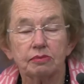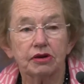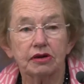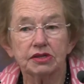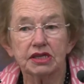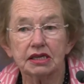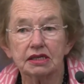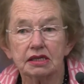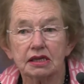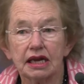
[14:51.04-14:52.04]

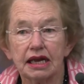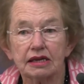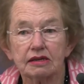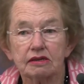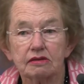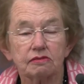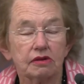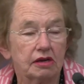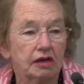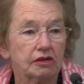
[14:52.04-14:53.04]
process, and
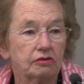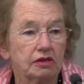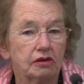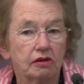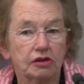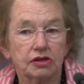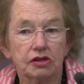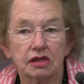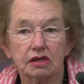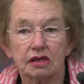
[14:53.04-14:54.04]
I'd like to acknowledge
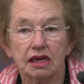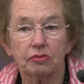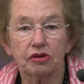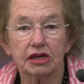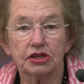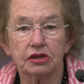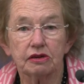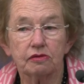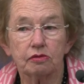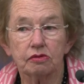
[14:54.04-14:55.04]
the collaboration
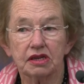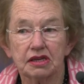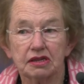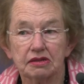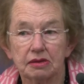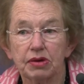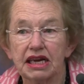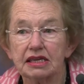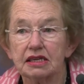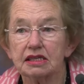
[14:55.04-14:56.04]
of all the
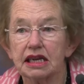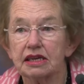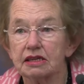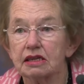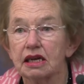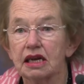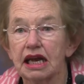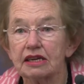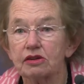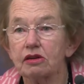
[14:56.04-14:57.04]
partners and
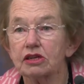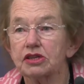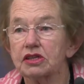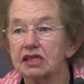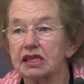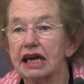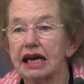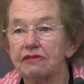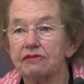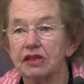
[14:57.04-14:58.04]
acknowledge the
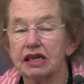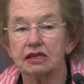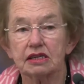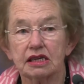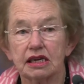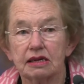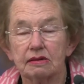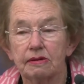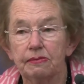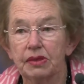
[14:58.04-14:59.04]
staff that
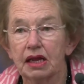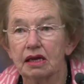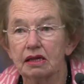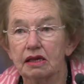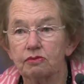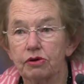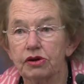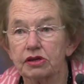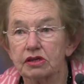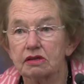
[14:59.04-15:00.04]

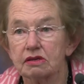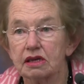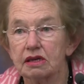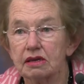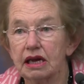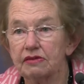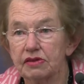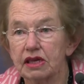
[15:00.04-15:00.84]
worked over